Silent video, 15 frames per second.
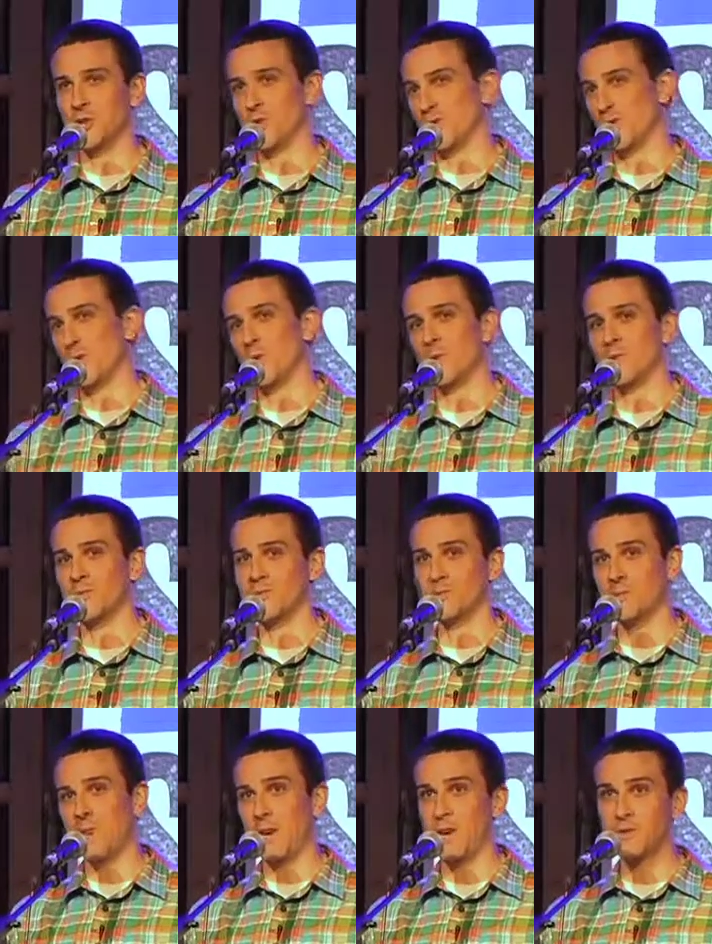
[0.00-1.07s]
don't know what it was
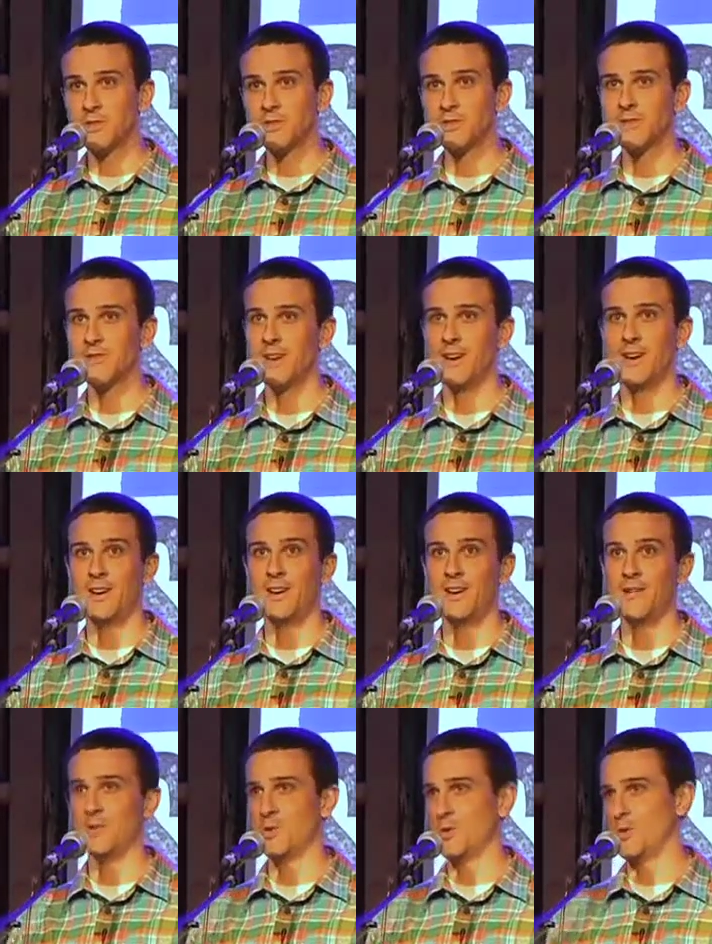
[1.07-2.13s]
about.
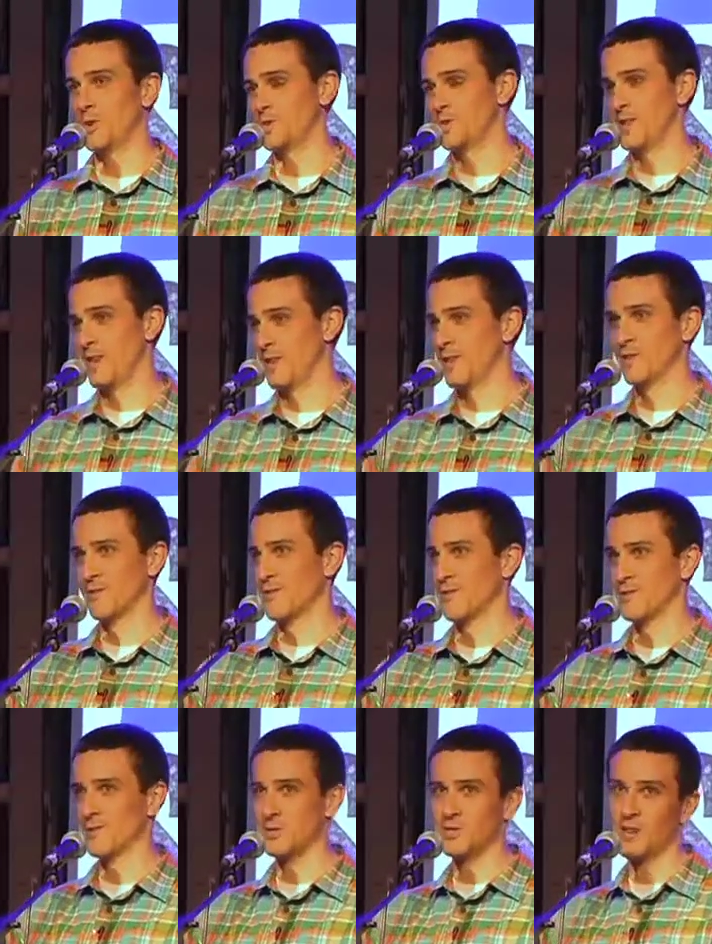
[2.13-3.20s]
It wasn't anything
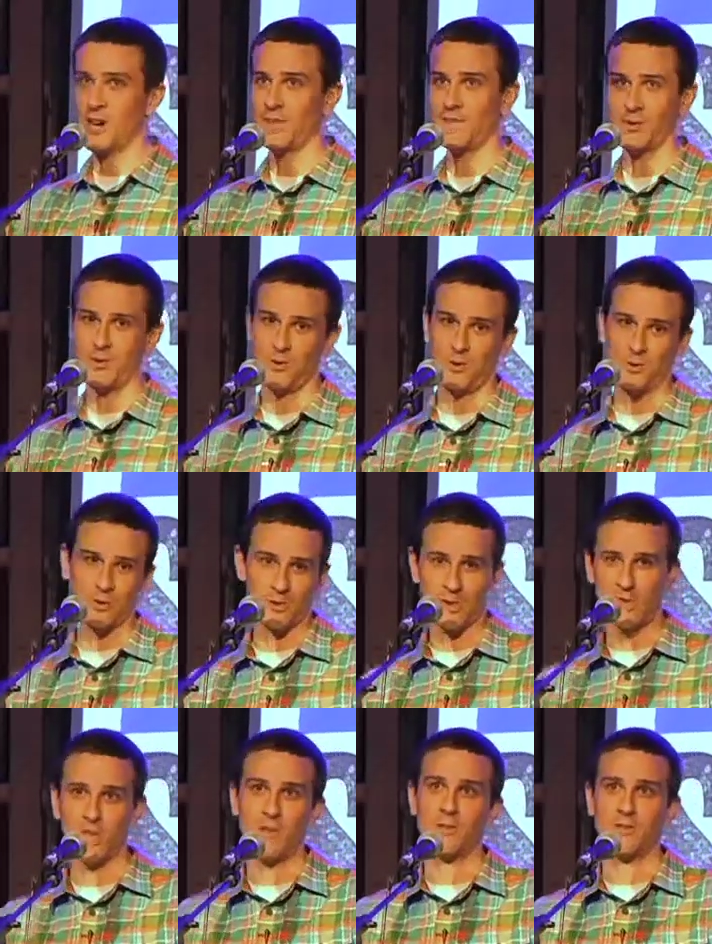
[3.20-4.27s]
philosophical or
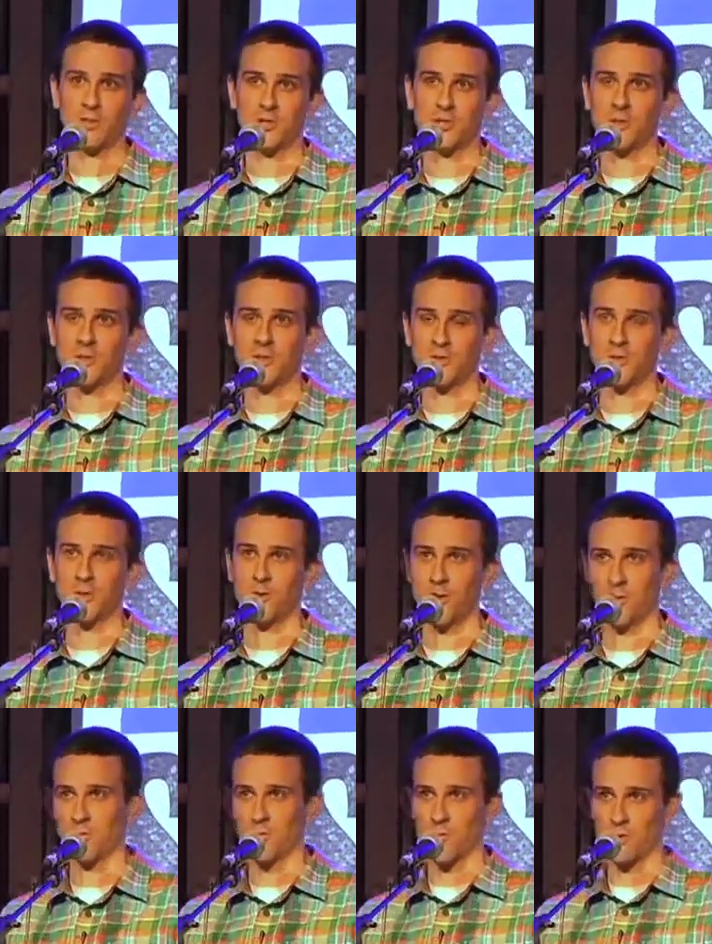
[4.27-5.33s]
intelligent or
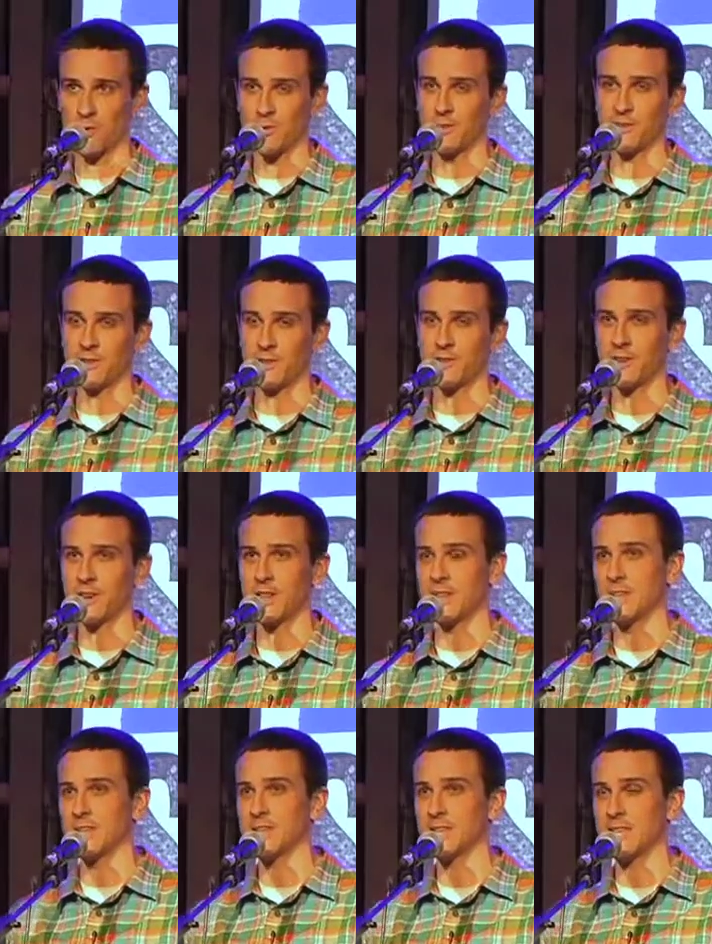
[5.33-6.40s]
otherworldly or
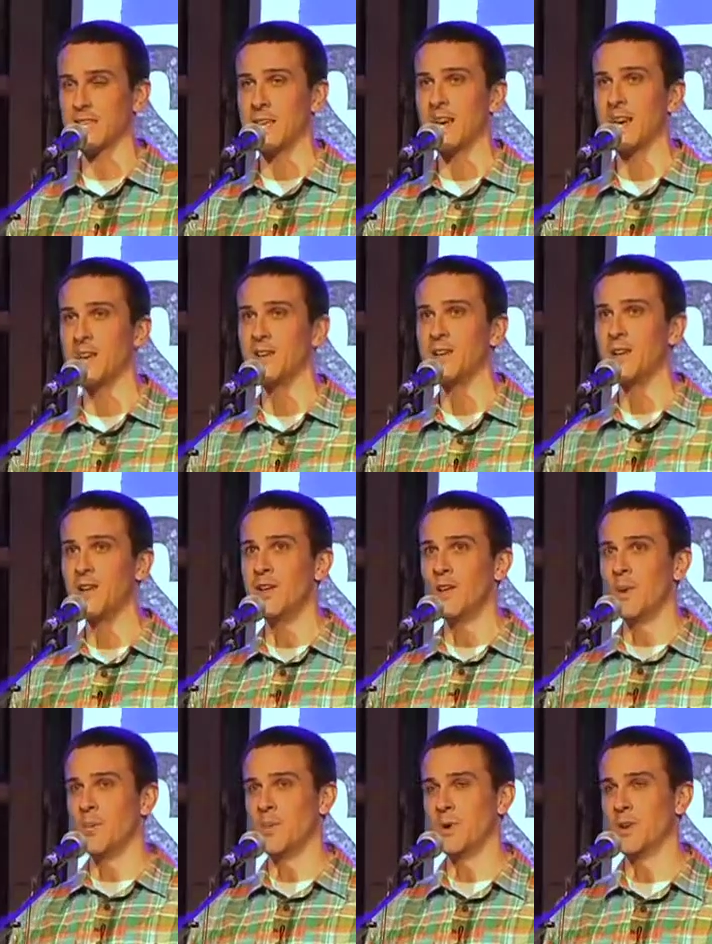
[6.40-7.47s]
anything like that.
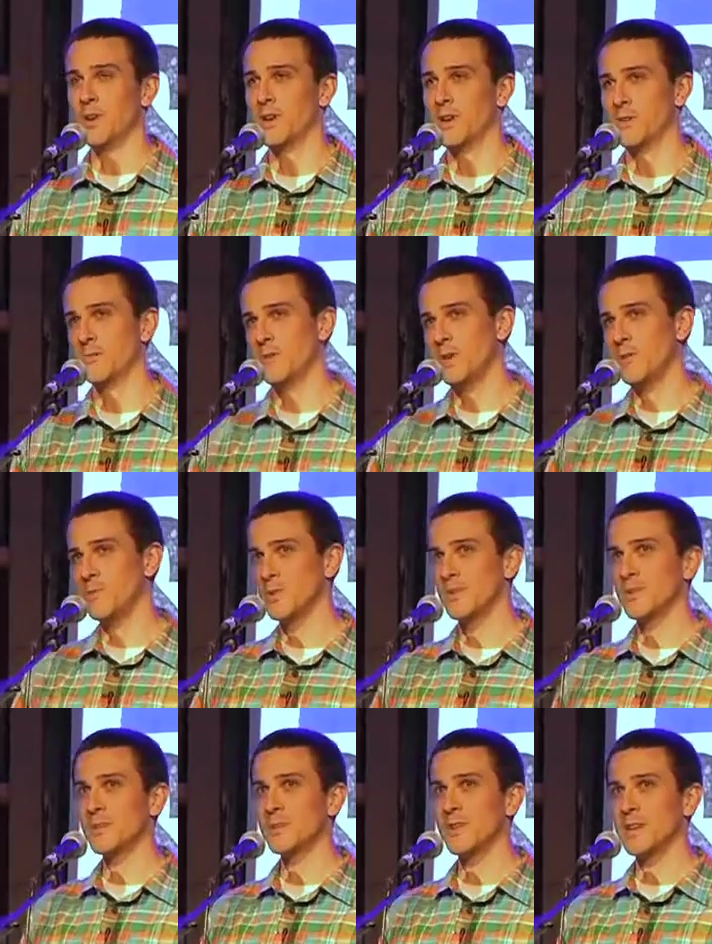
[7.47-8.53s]
But it made me
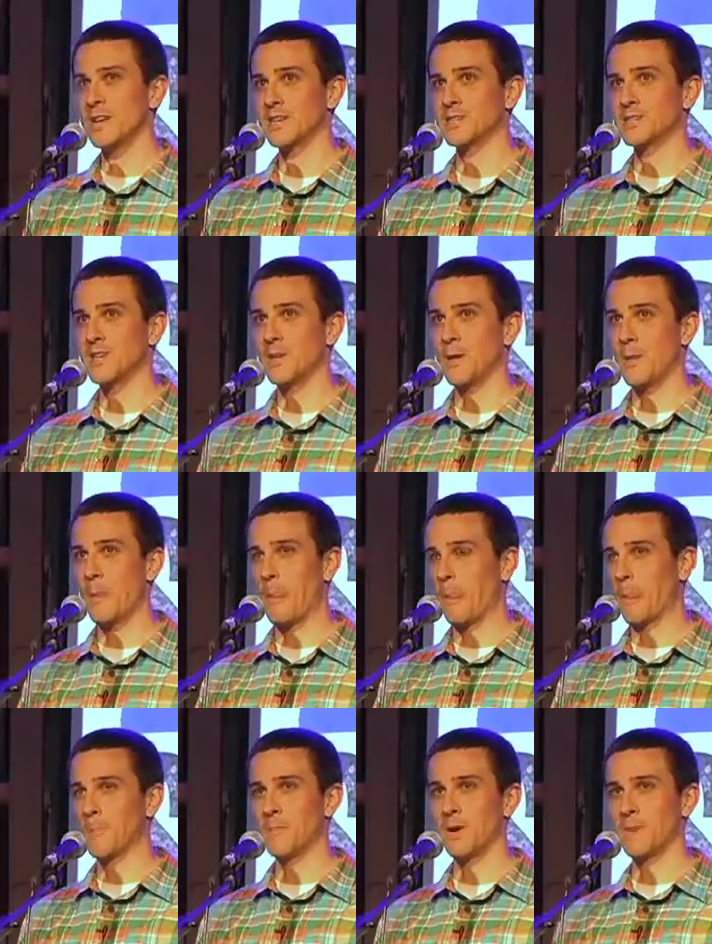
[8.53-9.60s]
realize
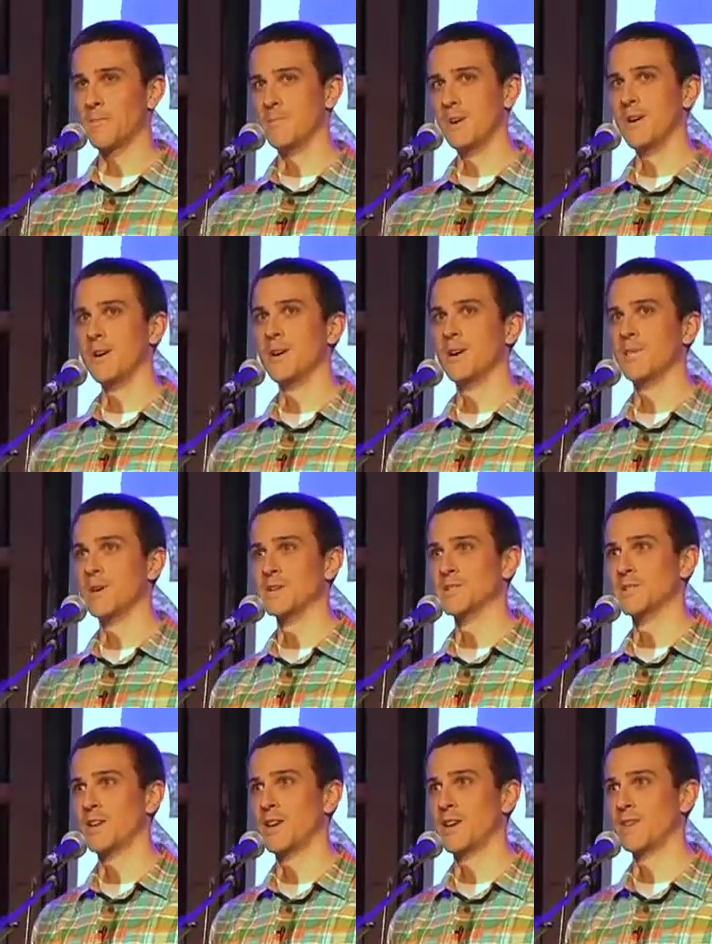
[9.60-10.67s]
that my mom
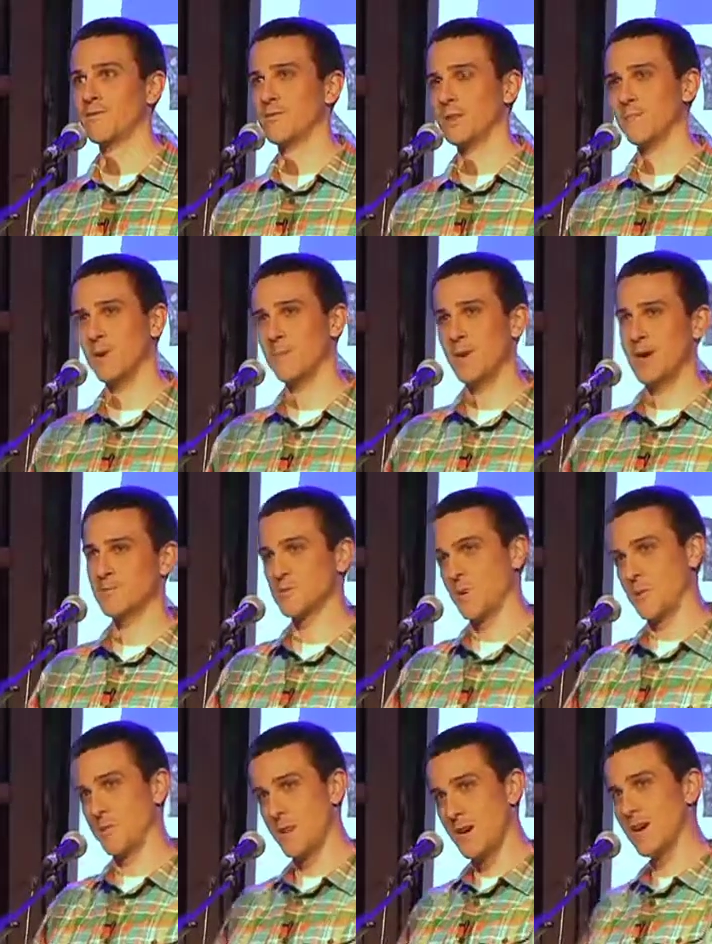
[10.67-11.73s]
has kind of, like, my mom's
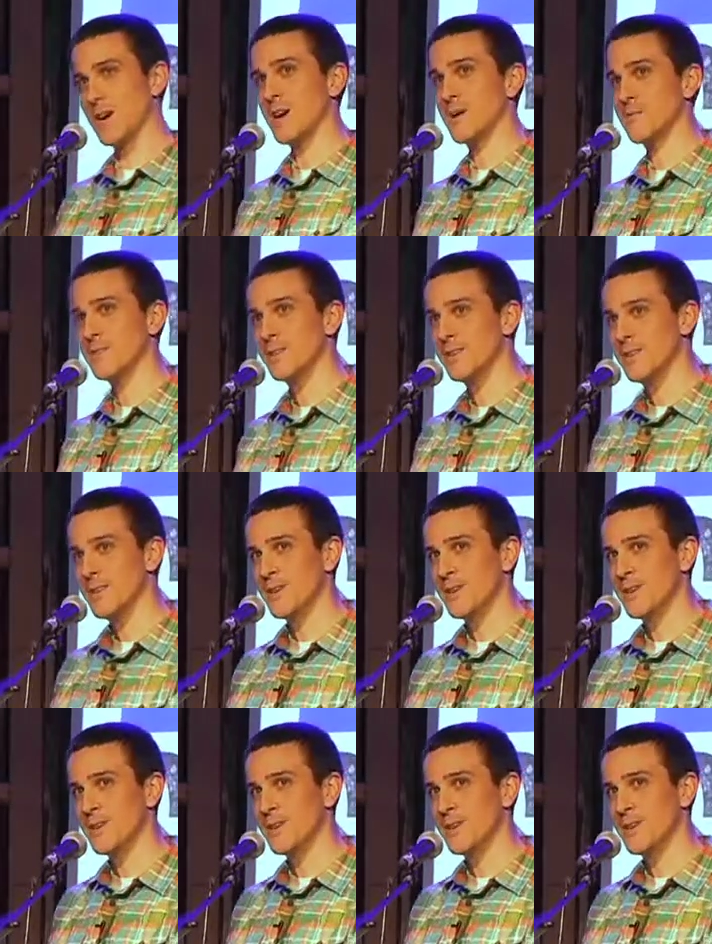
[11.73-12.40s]
my mom,